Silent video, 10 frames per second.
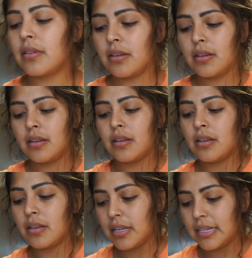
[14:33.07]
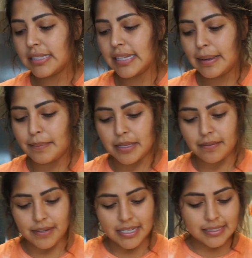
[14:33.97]
It's a
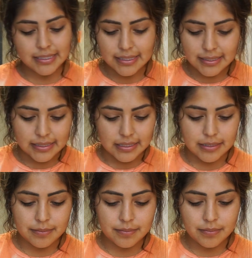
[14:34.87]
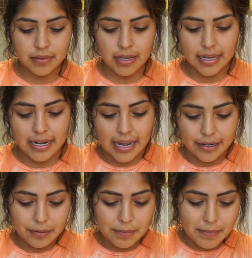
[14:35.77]
motherfucking system. And I
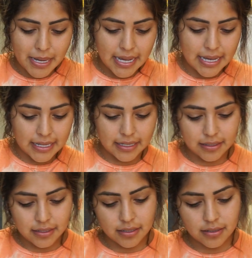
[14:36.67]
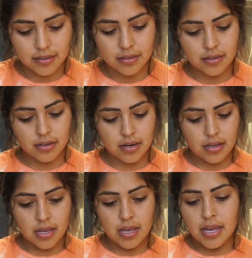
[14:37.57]
don't mind.
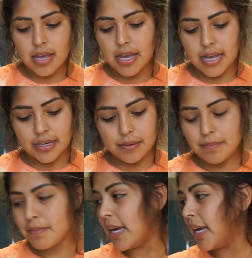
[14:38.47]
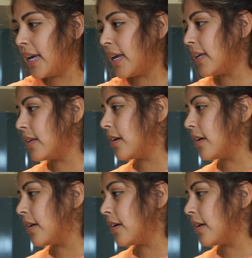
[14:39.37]
I don't mind.